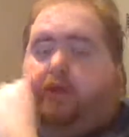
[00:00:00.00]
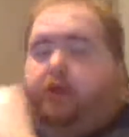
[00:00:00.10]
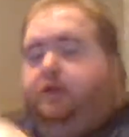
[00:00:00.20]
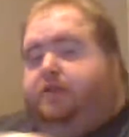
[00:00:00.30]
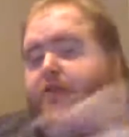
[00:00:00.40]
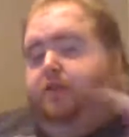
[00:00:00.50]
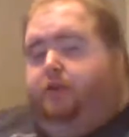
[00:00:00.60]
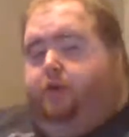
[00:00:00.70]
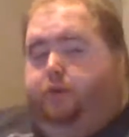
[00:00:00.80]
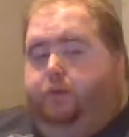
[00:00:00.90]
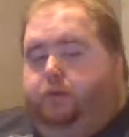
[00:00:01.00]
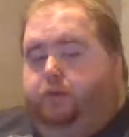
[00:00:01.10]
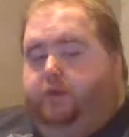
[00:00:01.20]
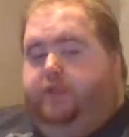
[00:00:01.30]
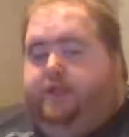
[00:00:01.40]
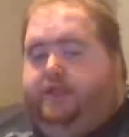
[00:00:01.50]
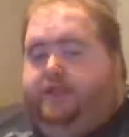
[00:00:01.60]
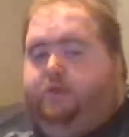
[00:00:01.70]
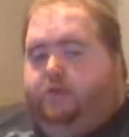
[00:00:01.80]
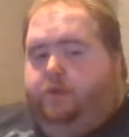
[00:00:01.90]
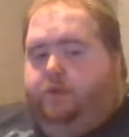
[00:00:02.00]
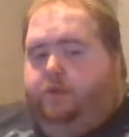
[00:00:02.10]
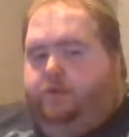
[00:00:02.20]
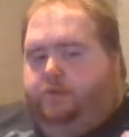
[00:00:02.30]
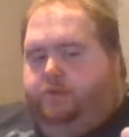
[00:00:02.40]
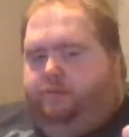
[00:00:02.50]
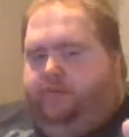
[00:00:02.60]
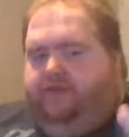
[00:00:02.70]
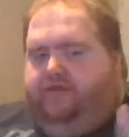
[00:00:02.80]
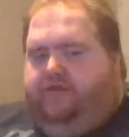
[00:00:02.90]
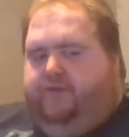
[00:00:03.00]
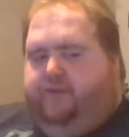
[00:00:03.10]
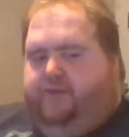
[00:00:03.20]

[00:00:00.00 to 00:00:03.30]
I'll see you in the next one. Peace.